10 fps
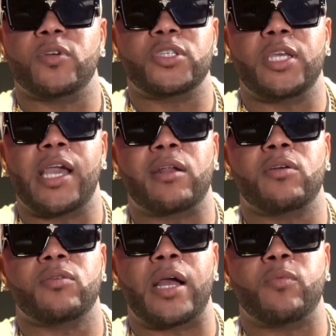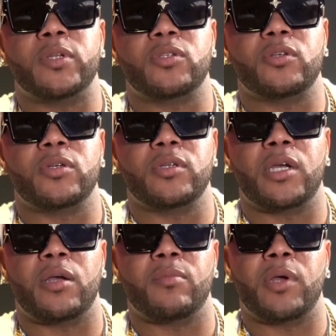got on. I went to
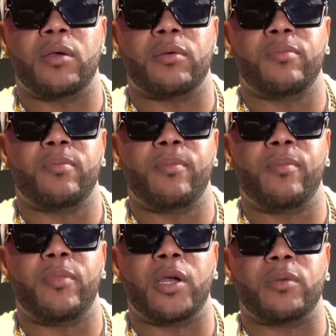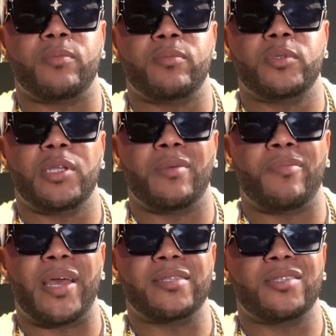
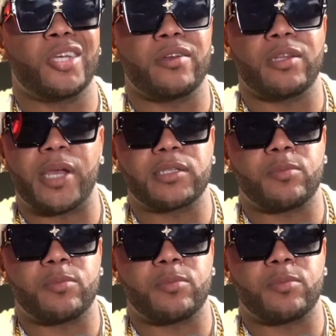a charity basketball